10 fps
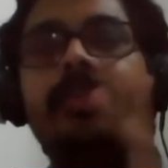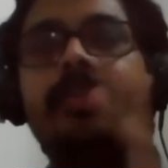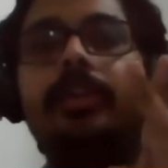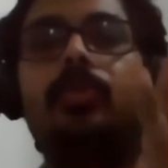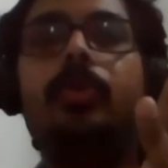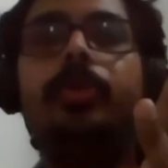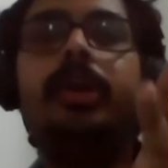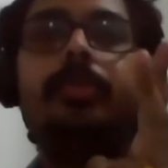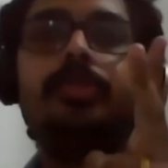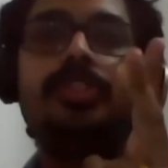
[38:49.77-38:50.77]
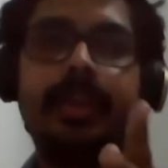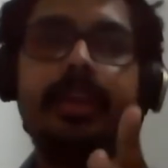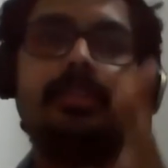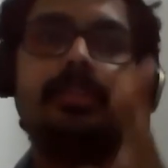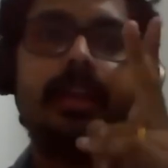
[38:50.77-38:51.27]
I told you about
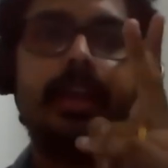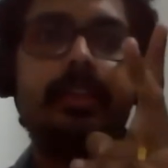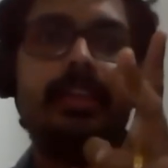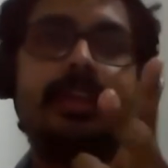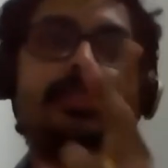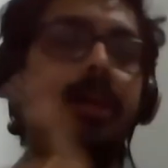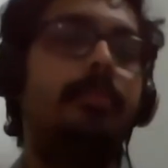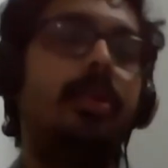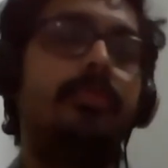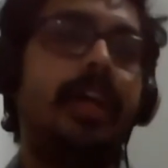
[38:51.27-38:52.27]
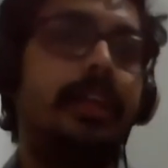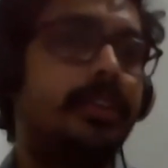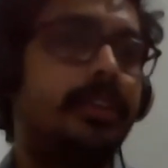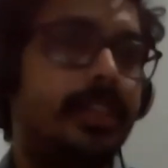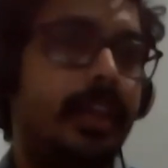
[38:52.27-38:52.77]
strength, and the example of that
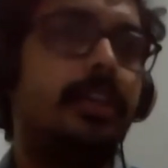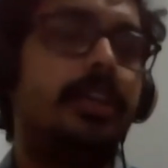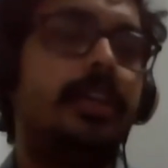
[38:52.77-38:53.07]
is there.